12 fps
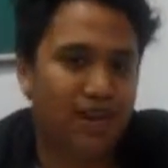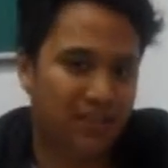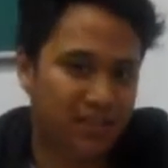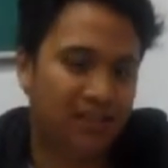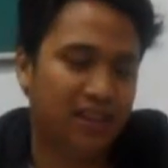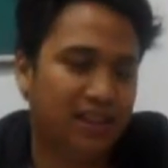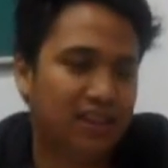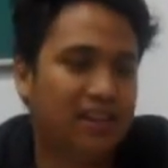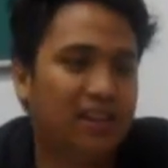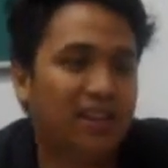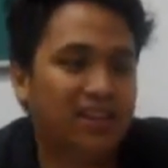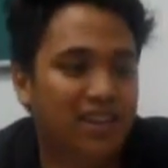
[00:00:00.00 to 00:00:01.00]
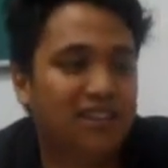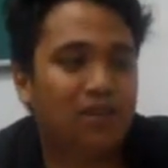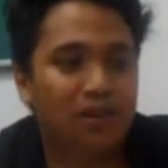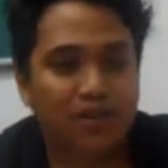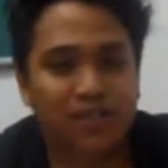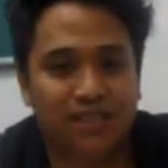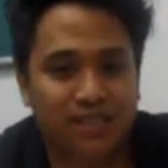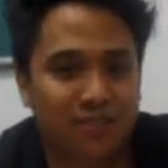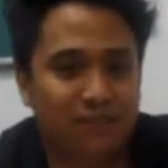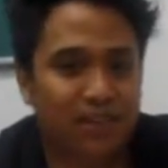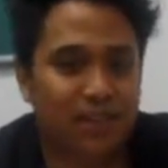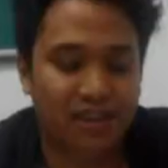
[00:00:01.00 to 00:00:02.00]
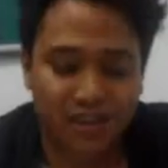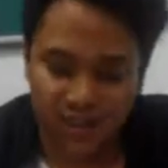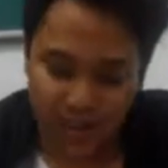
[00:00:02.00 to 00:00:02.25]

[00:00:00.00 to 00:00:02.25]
and it does cause discomfort.